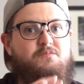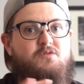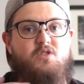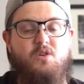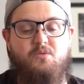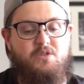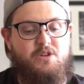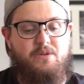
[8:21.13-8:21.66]

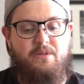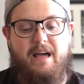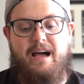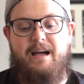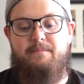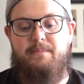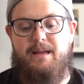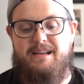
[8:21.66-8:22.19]
Don't do
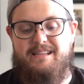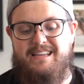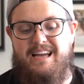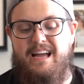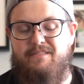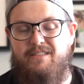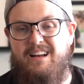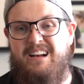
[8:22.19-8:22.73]
that, because
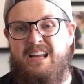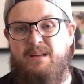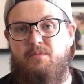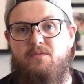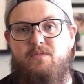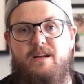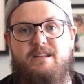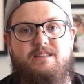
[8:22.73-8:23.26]
I've got an
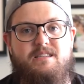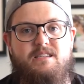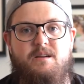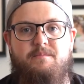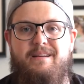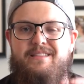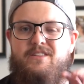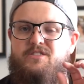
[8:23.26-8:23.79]
amplified
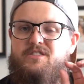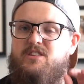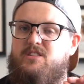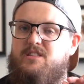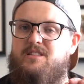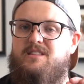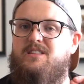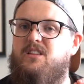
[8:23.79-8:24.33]
system and there's
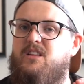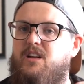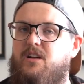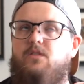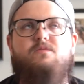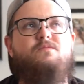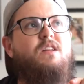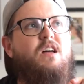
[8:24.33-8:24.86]
just
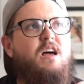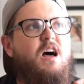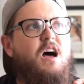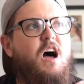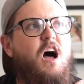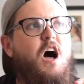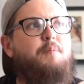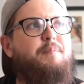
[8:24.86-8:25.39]
little
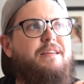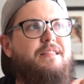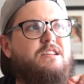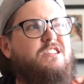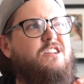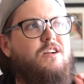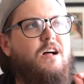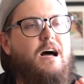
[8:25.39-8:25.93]
humming,
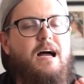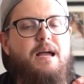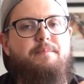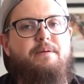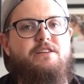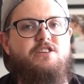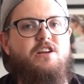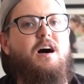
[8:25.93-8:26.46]
this little
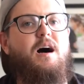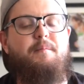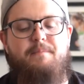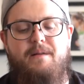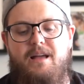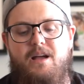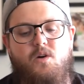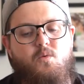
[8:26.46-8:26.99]
high-pitched
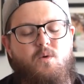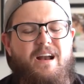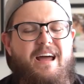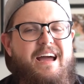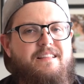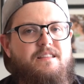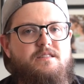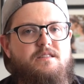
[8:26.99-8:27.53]
hum. When I
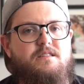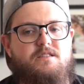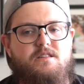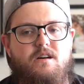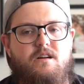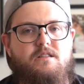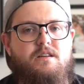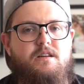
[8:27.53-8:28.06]
had this
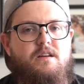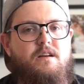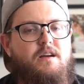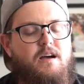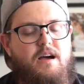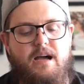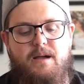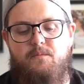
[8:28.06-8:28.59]
installed,
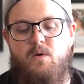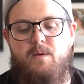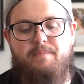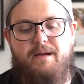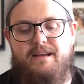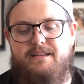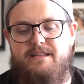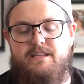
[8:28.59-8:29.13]
I went
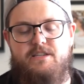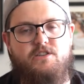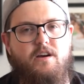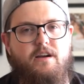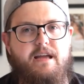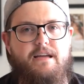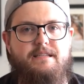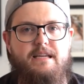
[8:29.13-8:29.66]
back to the
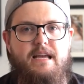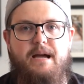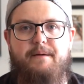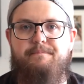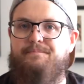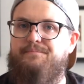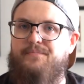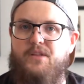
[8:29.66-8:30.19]
stock
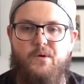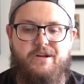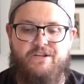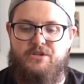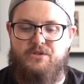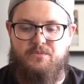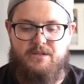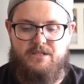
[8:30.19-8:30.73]
ACM, no
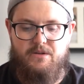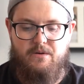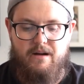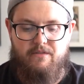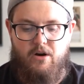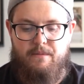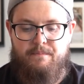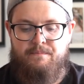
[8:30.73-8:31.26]
issues
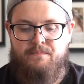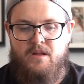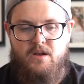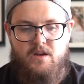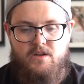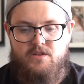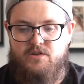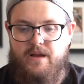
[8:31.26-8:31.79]
whatsoever.
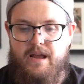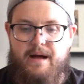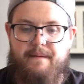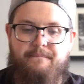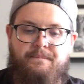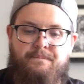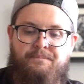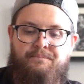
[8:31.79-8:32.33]
So
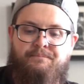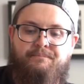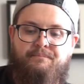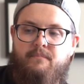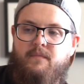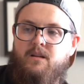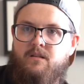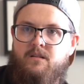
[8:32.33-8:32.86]
yeah,
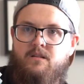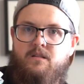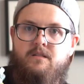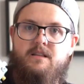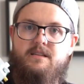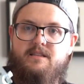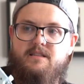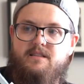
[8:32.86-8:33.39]

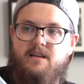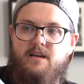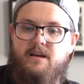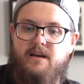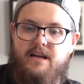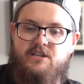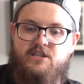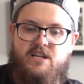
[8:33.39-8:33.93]
this is
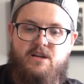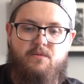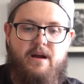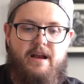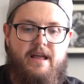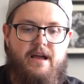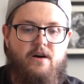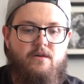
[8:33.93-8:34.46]
the HD
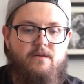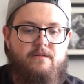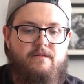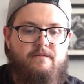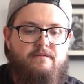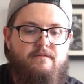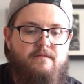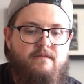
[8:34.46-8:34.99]
radio
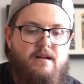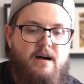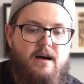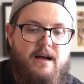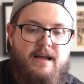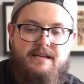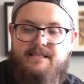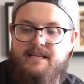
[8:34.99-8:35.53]

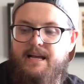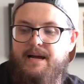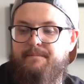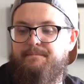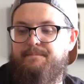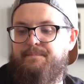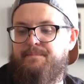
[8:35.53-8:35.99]
ACM.